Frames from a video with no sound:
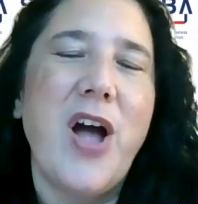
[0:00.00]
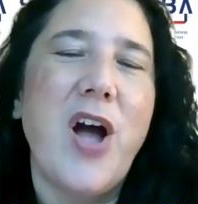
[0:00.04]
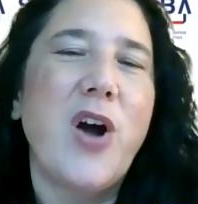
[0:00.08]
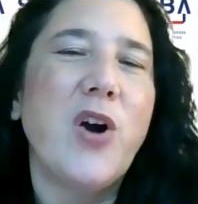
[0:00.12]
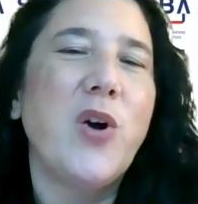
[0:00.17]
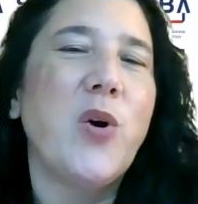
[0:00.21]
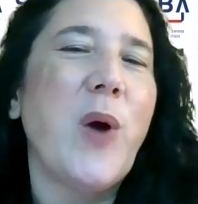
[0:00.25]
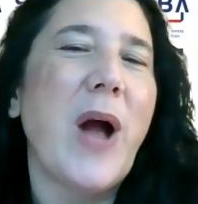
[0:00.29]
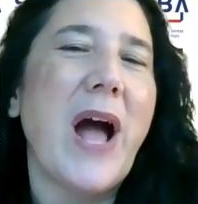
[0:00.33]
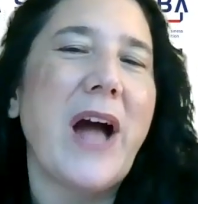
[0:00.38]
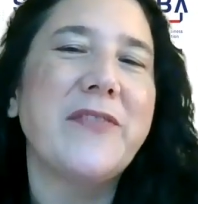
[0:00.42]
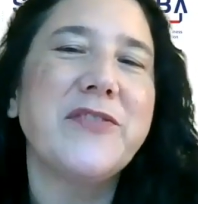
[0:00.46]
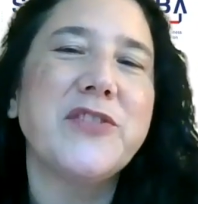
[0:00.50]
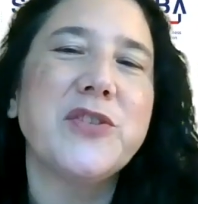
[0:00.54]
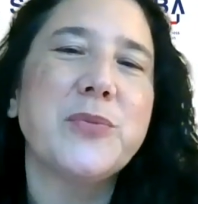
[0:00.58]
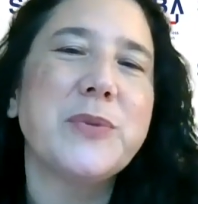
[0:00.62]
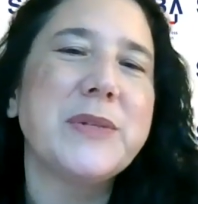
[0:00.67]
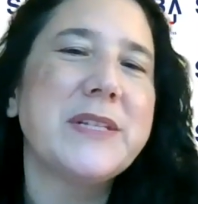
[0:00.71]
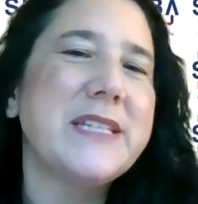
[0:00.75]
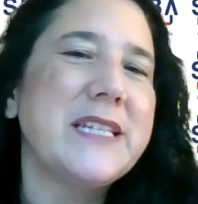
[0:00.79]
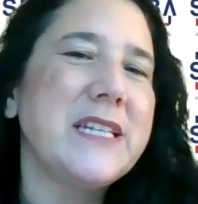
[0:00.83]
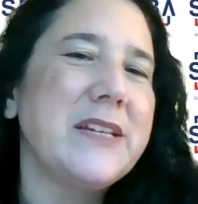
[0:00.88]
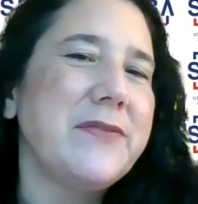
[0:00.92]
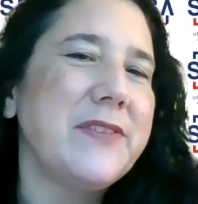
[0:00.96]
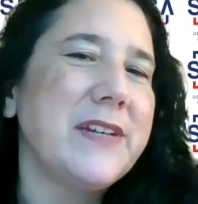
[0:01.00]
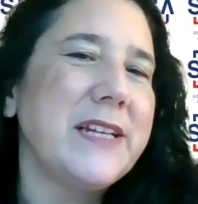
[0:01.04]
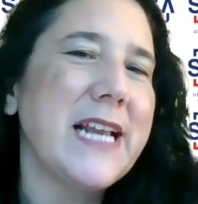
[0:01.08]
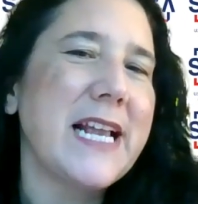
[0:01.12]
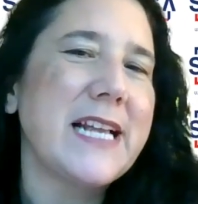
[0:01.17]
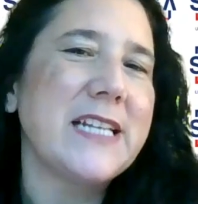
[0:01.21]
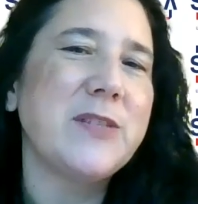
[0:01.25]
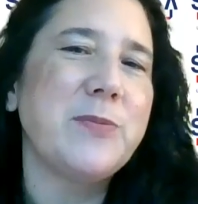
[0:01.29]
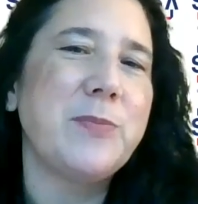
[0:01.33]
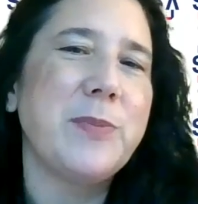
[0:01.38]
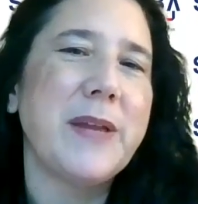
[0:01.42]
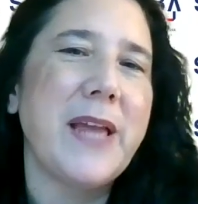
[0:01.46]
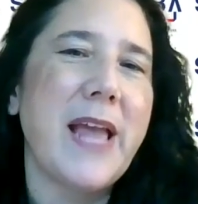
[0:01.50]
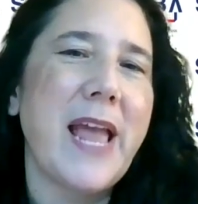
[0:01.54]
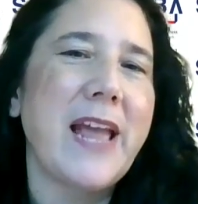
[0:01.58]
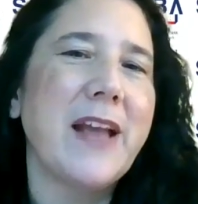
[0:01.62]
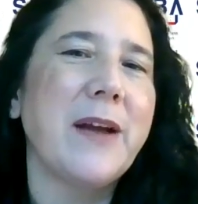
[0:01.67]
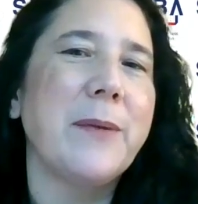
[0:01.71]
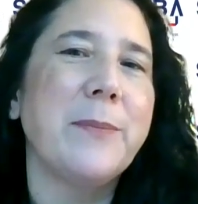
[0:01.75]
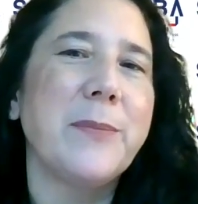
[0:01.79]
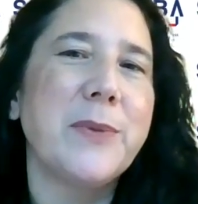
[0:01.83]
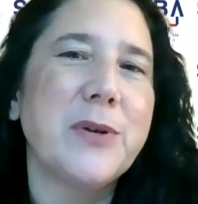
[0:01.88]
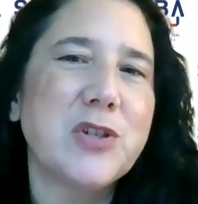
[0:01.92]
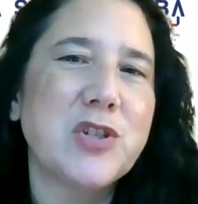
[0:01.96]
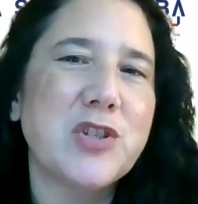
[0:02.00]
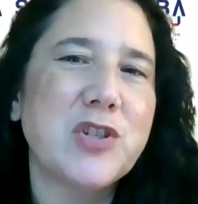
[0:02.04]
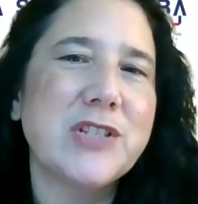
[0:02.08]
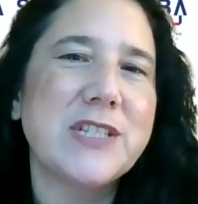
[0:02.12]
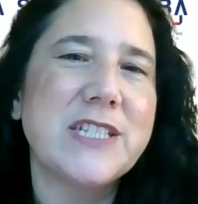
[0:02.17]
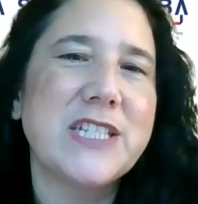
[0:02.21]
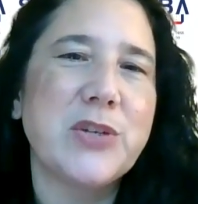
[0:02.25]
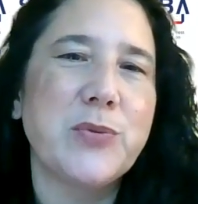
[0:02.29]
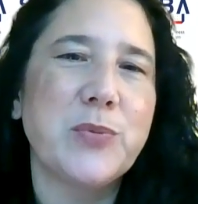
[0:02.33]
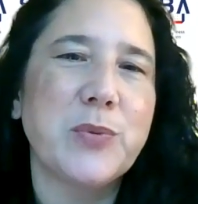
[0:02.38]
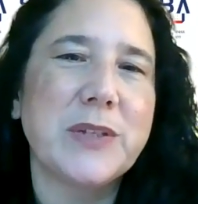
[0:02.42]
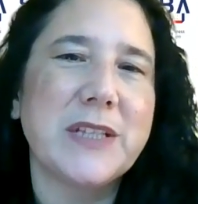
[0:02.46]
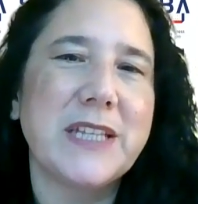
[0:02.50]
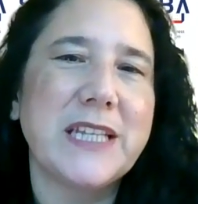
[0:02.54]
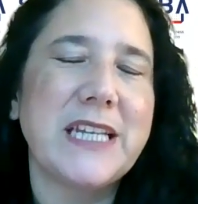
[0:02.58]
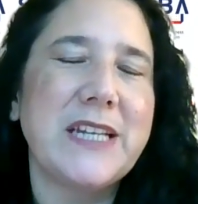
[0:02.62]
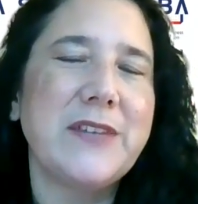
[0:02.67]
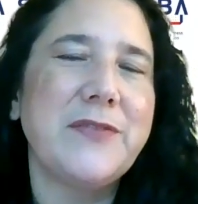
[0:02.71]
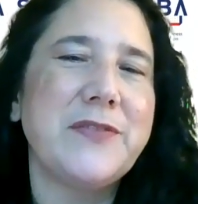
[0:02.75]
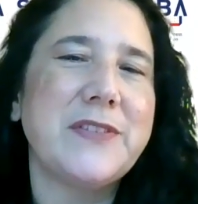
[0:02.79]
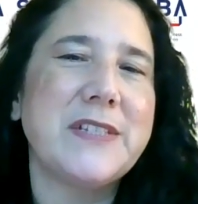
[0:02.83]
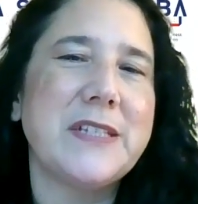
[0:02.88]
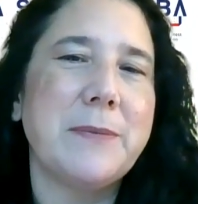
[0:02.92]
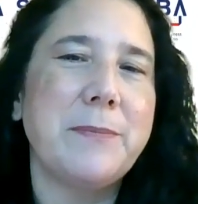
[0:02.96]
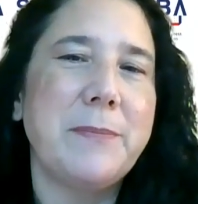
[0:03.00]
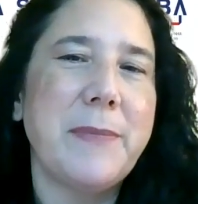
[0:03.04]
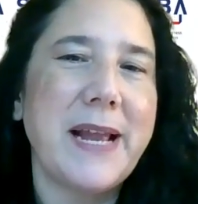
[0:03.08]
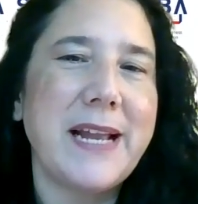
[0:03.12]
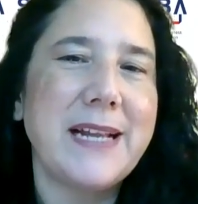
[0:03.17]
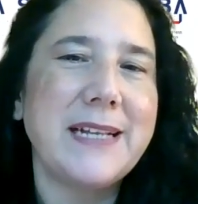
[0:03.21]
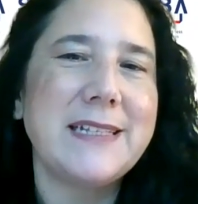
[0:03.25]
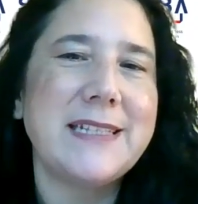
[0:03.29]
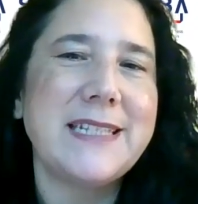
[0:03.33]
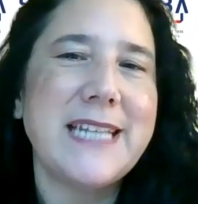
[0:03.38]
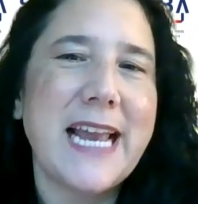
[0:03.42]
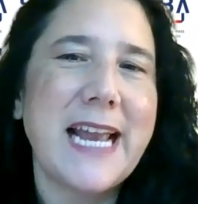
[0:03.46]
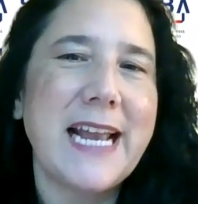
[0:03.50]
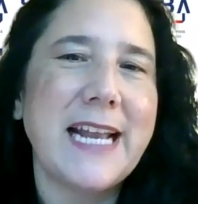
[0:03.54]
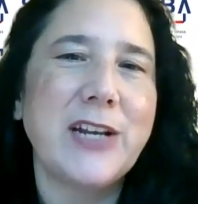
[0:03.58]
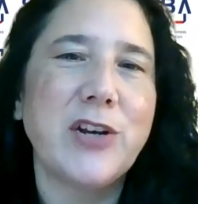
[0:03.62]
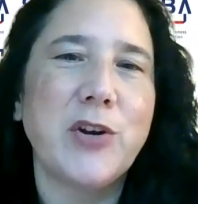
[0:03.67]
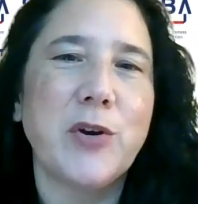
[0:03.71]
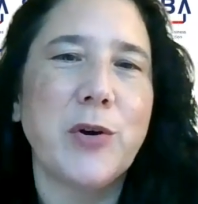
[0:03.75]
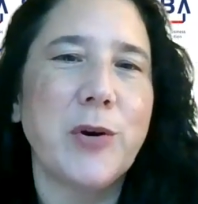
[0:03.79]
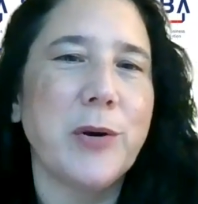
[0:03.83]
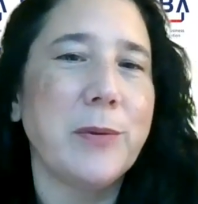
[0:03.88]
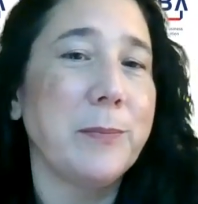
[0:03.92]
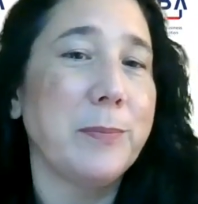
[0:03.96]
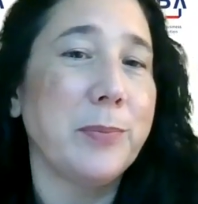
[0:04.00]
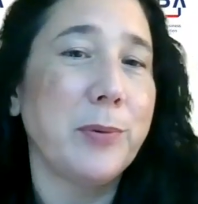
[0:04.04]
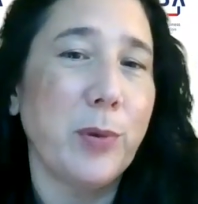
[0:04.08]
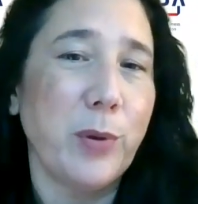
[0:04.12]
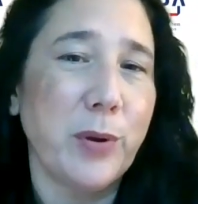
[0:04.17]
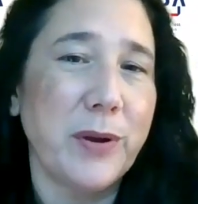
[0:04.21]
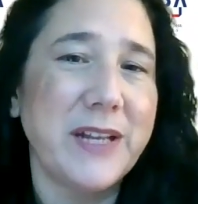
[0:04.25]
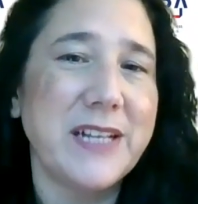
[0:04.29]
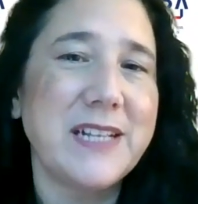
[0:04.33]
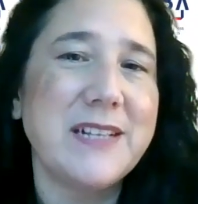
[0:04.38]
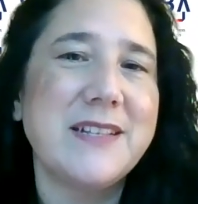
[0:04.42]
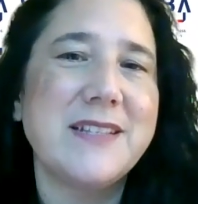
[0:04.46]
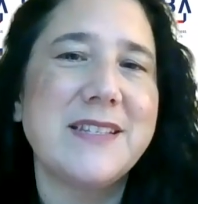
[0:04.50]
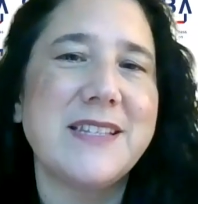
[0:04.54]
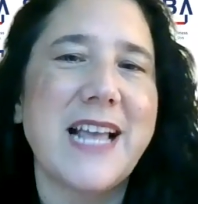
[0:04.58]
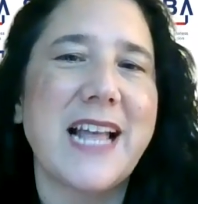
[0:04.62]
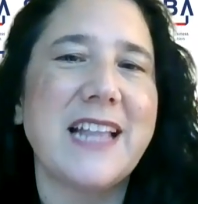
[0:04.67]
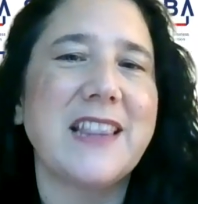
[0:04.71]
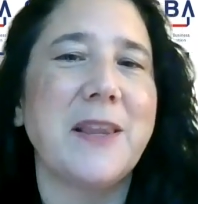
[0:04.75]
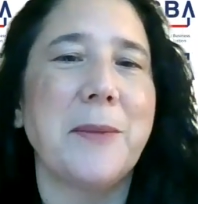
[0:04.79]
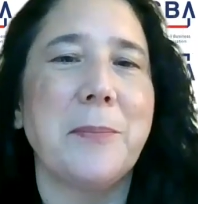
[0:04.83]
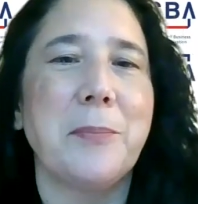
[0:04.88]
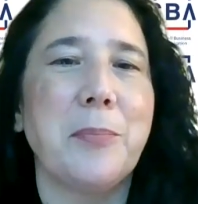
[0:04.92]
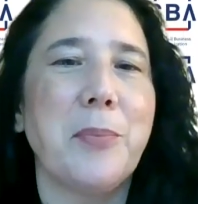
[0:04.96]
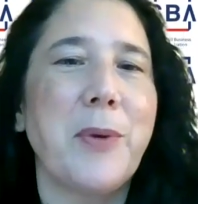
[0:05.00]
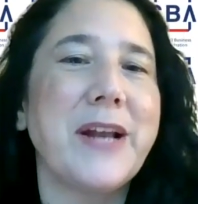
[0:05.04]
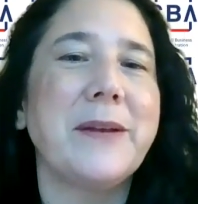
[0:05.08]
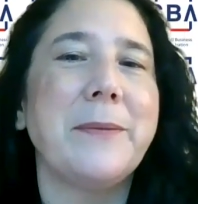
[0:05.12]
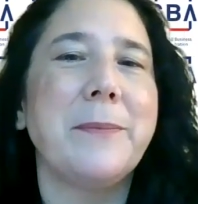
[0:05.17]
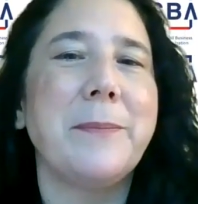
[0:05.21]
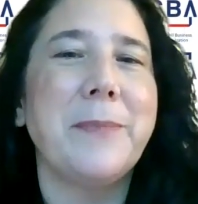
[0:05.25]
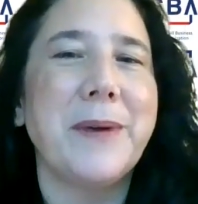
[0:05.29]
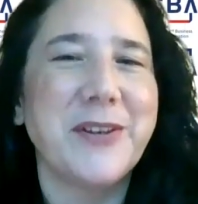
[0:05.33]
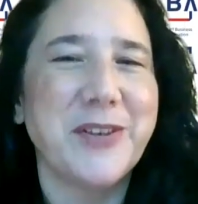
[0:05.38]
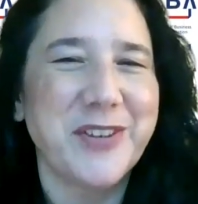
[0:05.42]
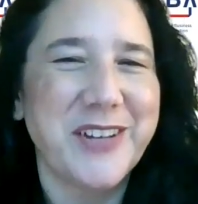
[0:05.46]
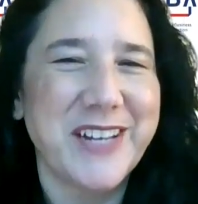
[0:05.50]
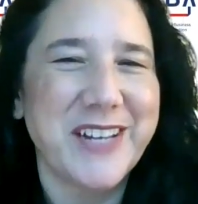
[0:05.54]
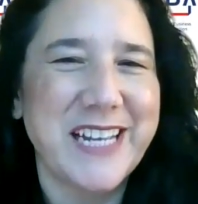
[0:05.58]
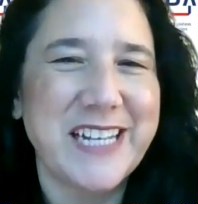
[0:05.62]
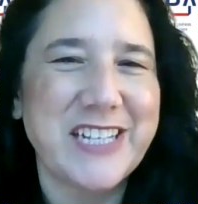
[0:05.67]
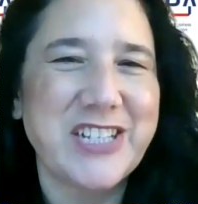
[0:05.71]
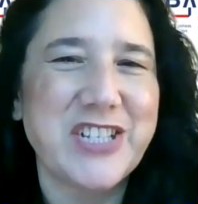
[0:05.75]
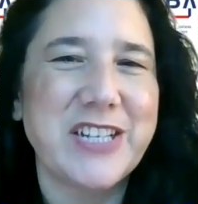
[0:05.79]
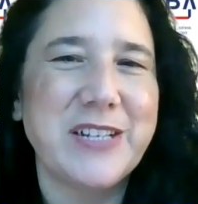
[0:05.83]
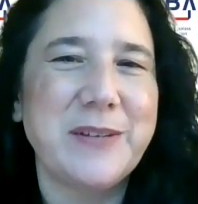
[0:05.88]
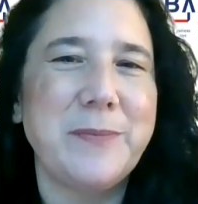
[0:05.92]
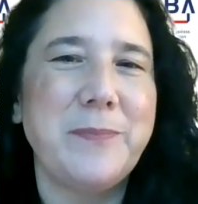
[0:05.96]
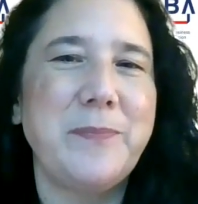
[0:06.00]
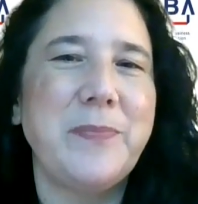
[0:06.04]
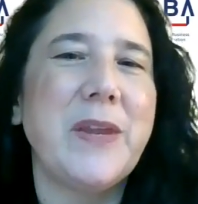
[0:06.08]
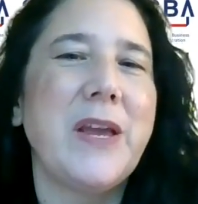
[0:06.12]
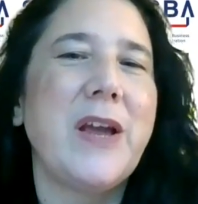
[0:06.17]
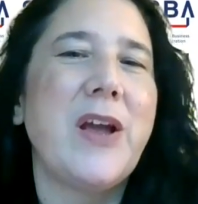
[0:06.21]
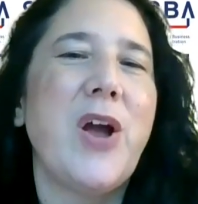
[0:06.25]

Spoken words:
who, after receiving SBA emergency relief to maintain her employees at the Bread and Butter Kitchen,